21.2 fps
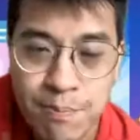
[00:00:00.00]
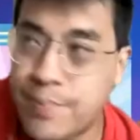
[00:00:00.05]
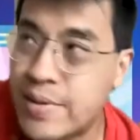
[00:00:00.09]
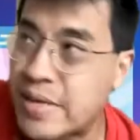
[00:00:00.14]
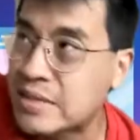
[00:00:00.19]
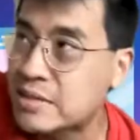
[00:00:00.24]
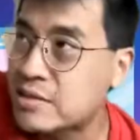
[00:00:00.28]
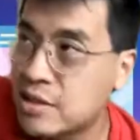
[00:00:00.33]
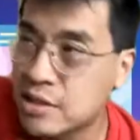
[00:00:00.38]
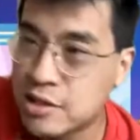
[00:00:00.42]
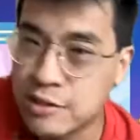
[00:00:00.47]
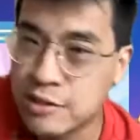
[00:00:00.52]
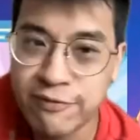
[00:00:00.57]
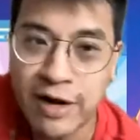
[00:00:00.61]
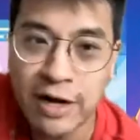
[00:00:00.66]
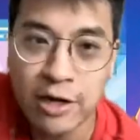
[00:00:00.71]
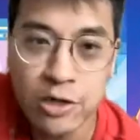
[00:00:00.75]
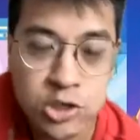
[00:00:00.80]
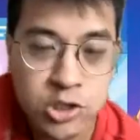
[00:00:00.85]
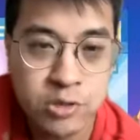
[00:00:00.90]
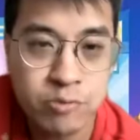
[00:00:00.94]
business
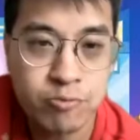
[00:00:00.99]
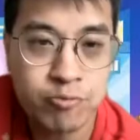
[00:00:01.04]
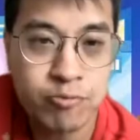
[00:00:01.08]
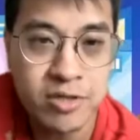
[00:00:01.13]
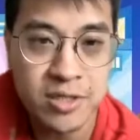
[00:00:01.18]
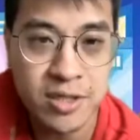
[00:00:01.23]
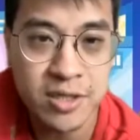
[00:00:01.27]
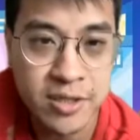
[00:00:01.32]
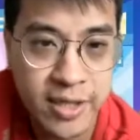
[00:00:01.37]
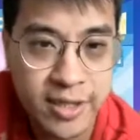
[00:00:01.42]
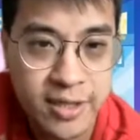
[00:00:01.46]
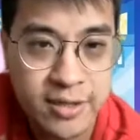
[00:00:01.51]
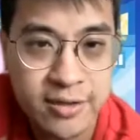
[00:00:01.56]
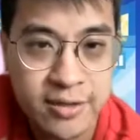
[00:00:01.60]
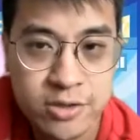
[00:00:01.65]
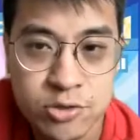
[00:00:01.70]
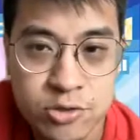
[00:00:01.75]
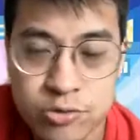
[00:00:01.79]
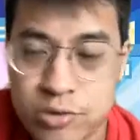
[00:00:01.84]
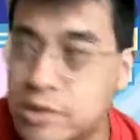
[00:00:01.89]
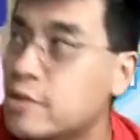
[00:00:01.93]
function within the
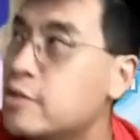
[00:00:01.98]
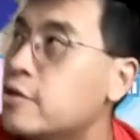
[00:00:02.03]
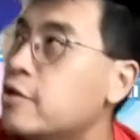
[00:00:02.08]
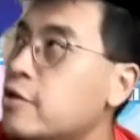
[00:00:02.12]
industry.